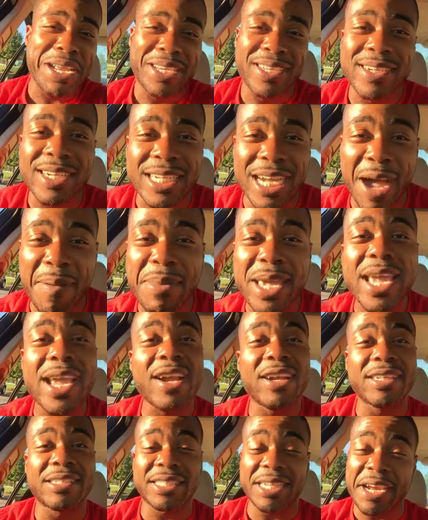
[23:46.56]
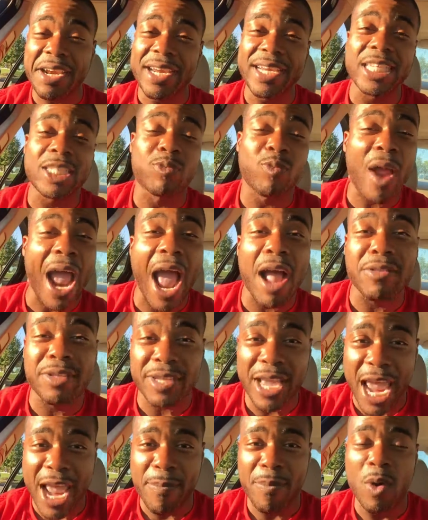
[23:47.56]
you to come in here and sit in this round
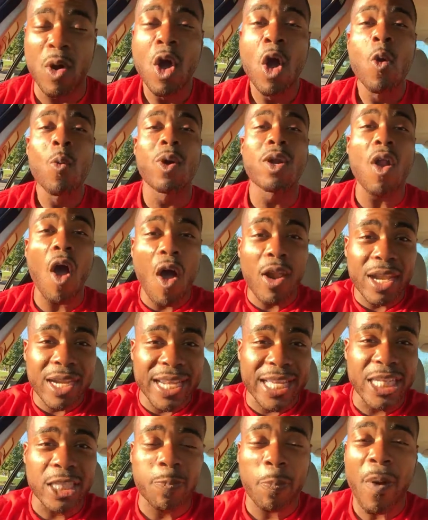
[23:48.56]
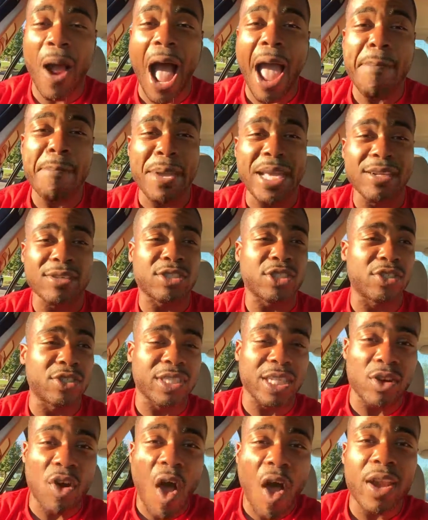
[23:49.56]
table with all of these prime
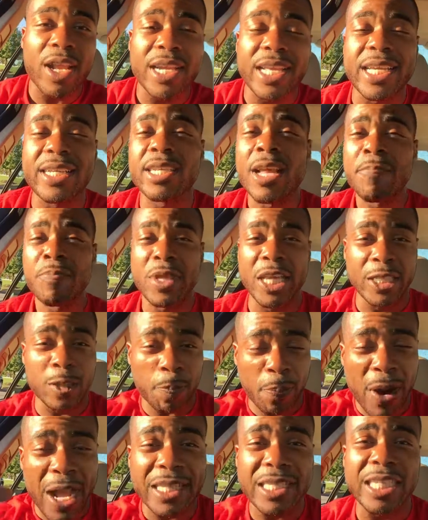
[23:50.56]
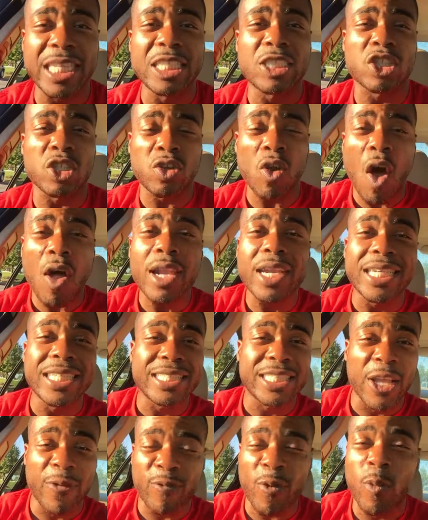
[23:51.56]
ministers and all of these presidents and all of these
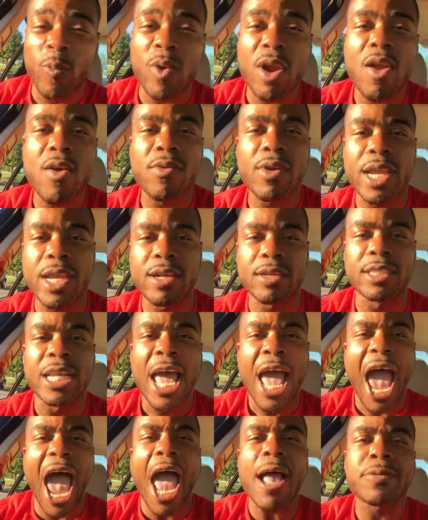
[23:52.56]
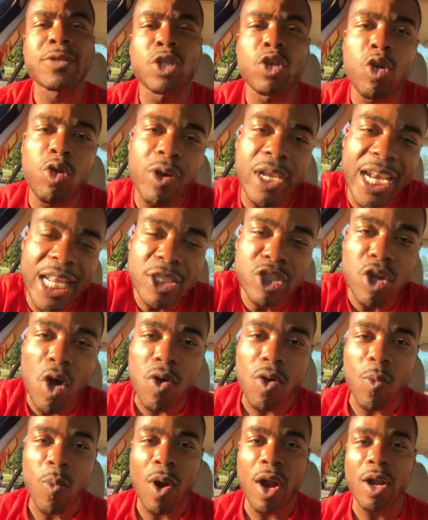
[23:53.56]
different world leaders. Absolutely, let's go
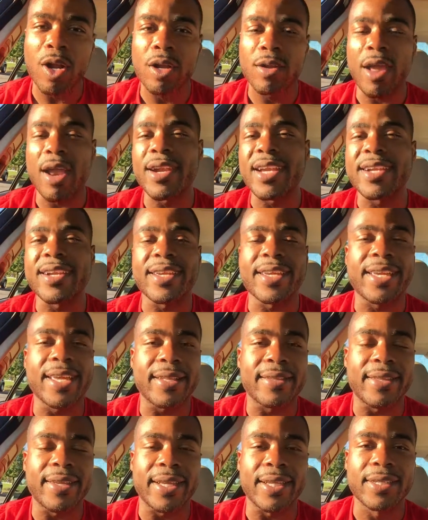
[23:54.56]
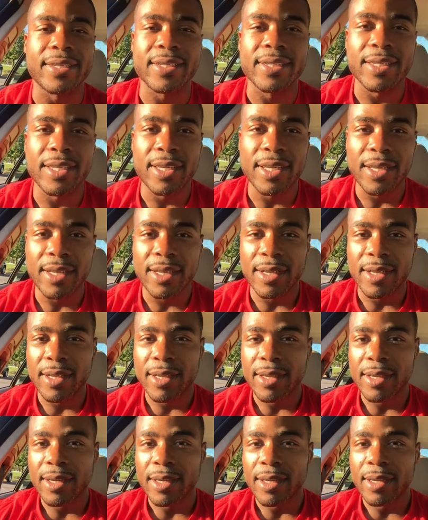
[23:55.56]
to work. Y'all need to get this.
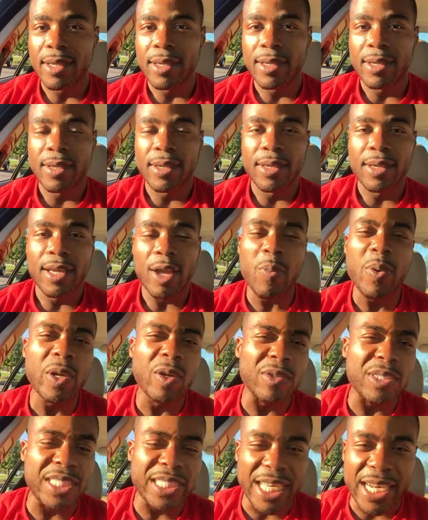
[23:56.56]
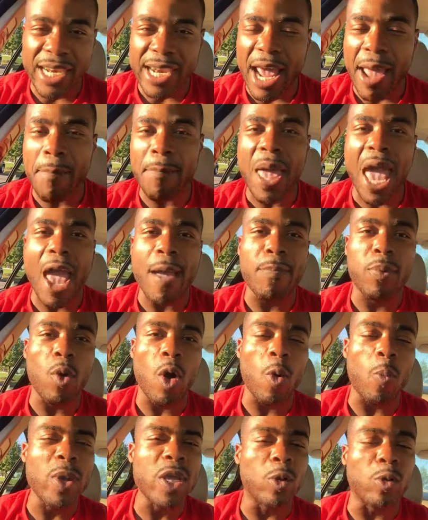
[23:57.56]
And we're going to sit in that bad boy
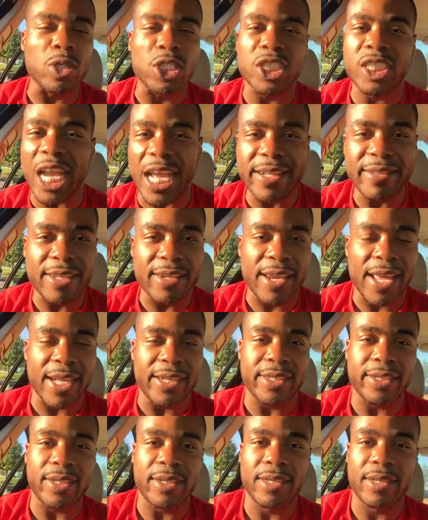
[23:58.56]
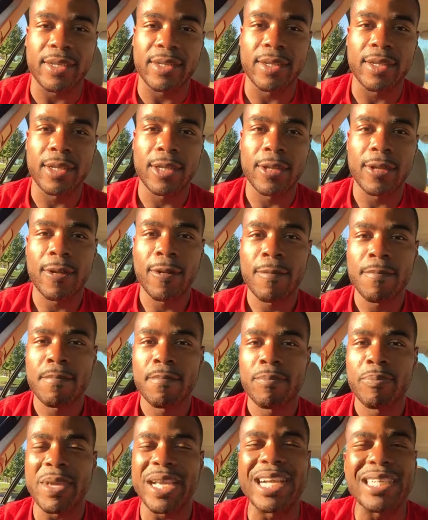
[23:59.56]
and we're going to shake the nation.
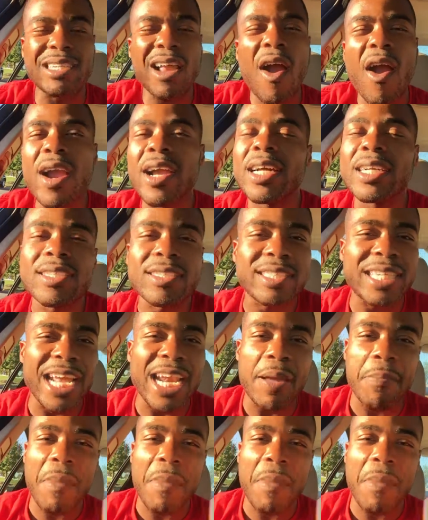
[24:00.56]
Because I already understand that my